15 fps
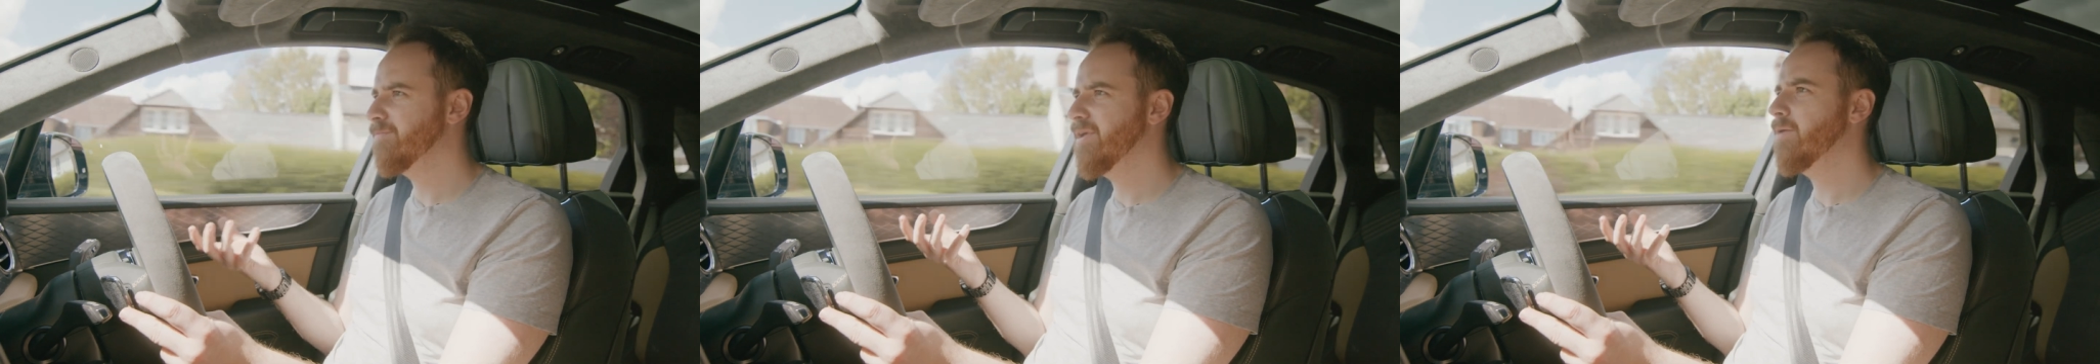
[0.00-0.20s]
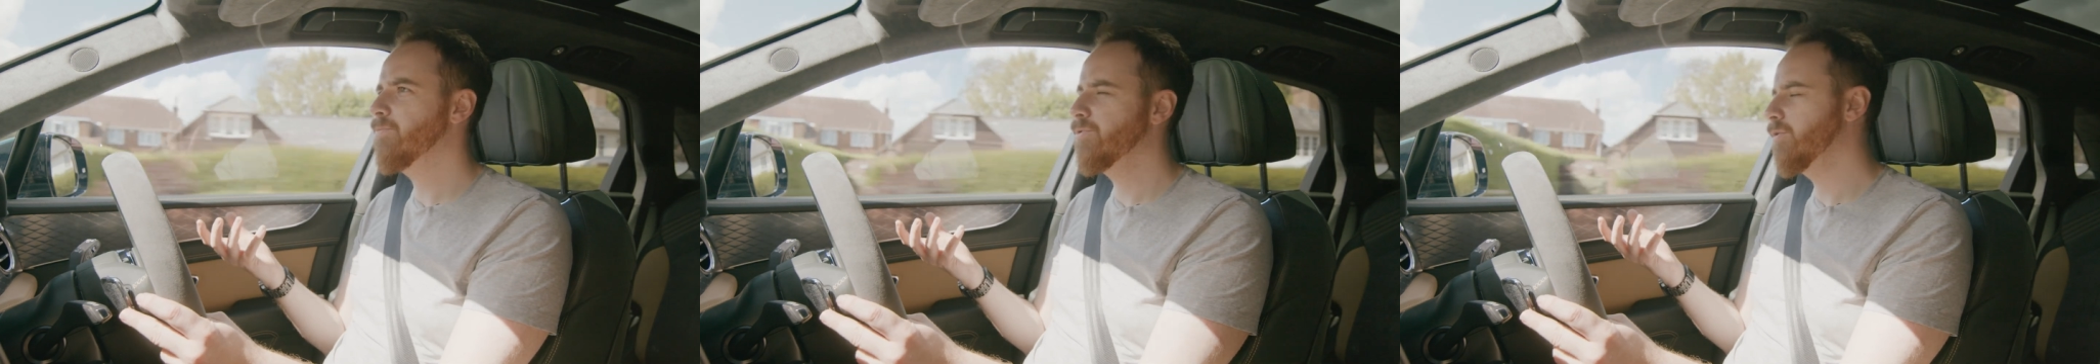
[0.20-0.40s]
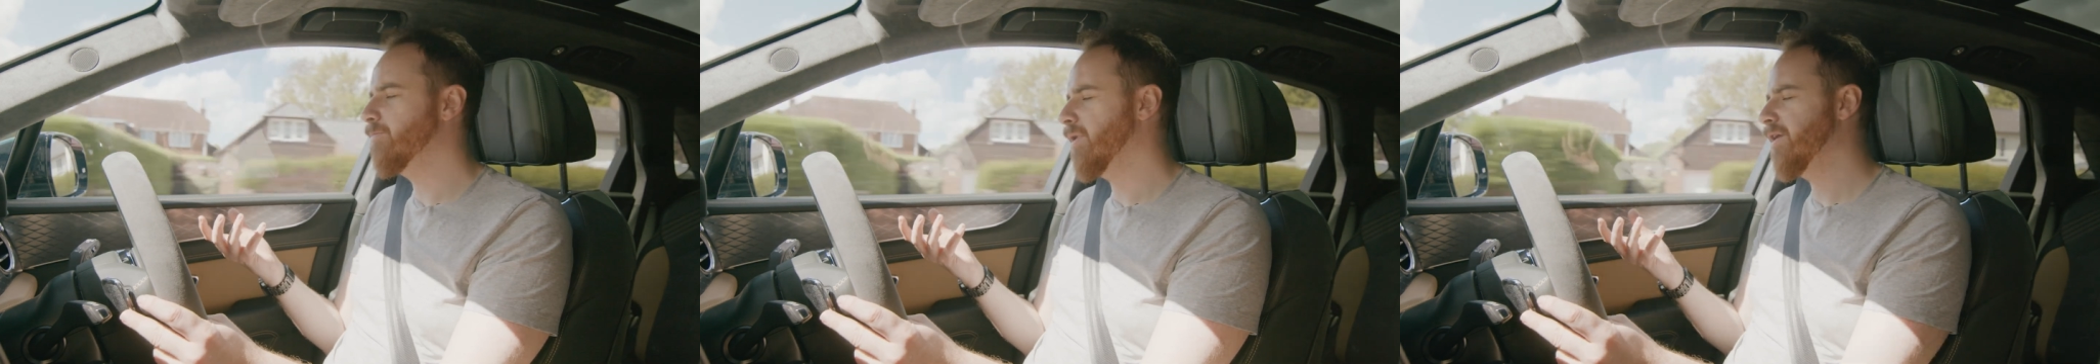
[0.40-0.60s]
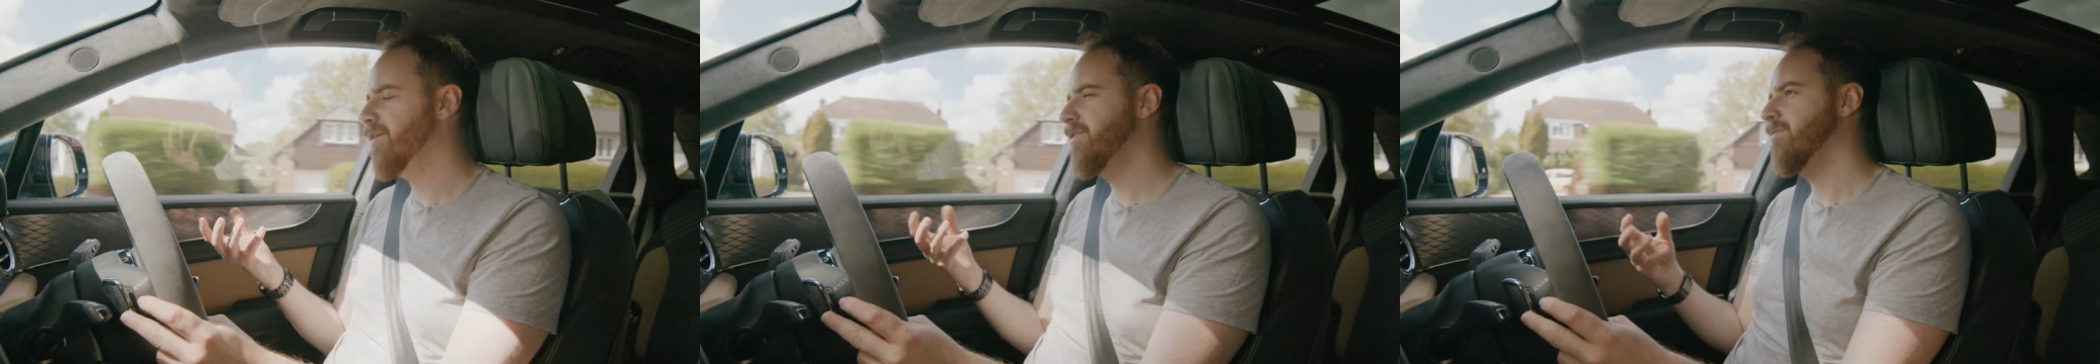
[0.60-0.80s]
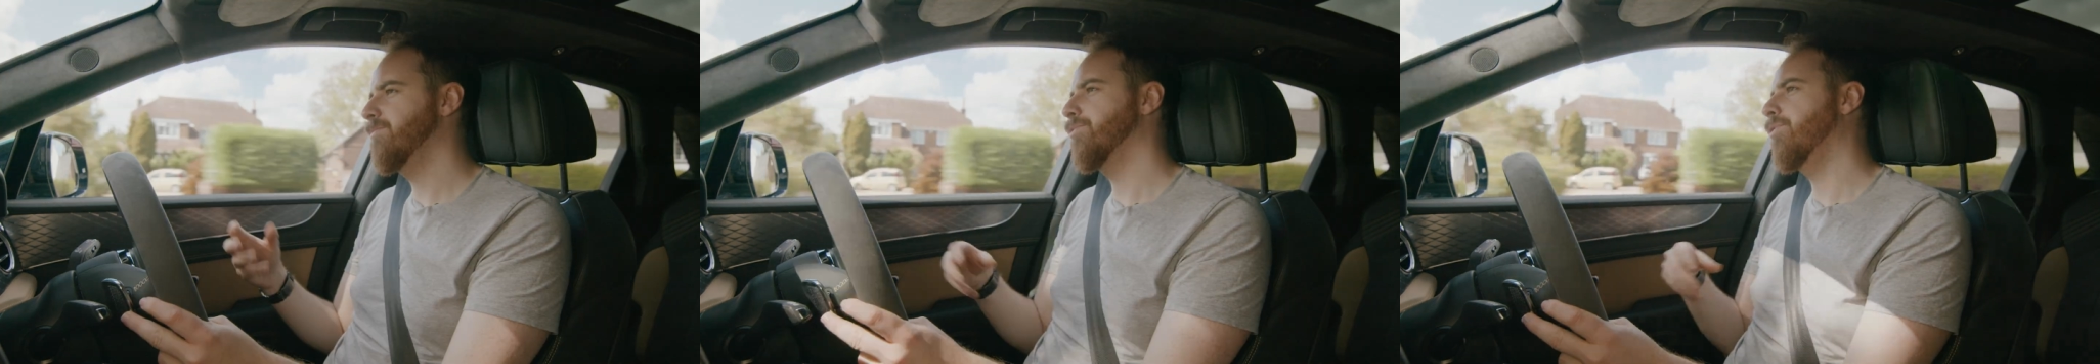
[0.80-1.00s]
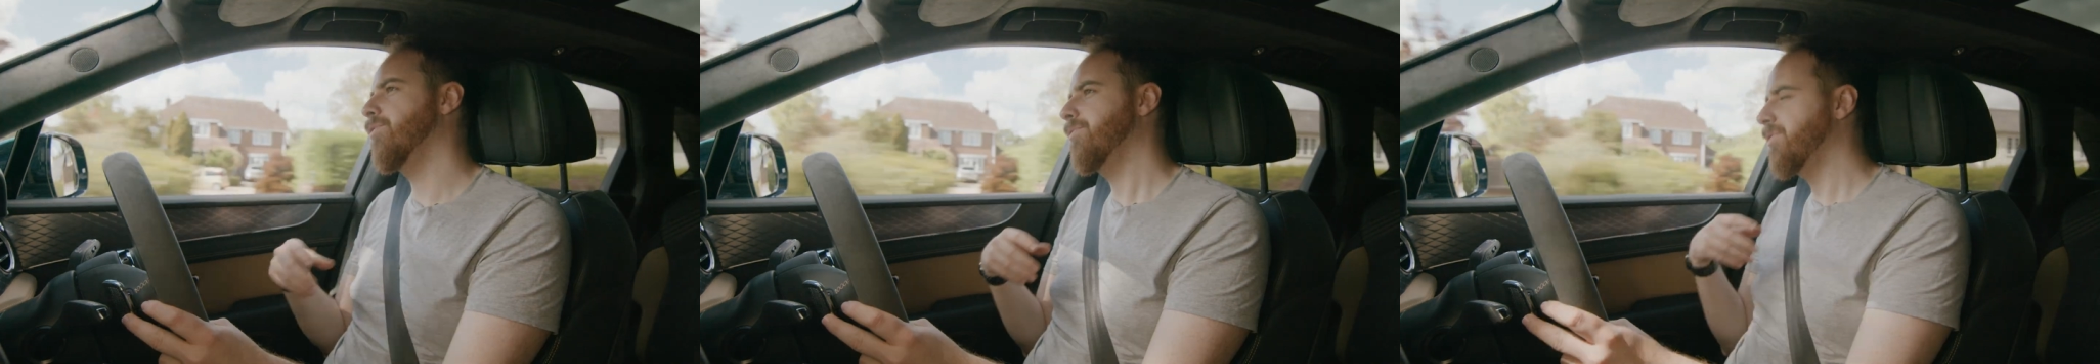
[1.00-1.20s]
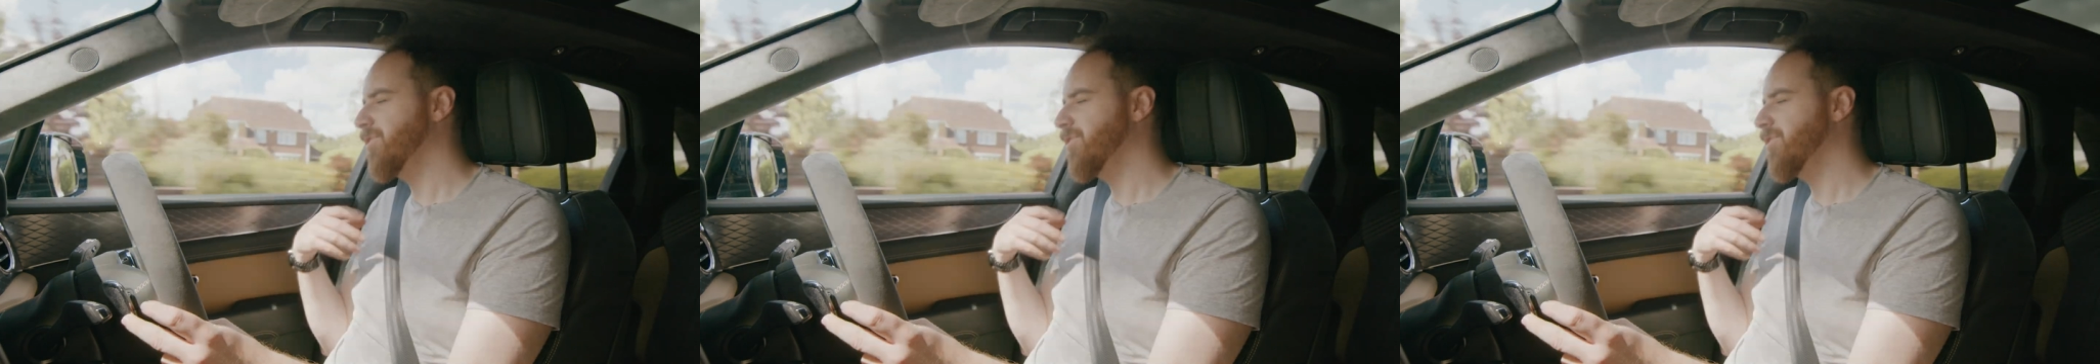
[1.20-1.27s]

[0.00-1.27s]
people who buy them or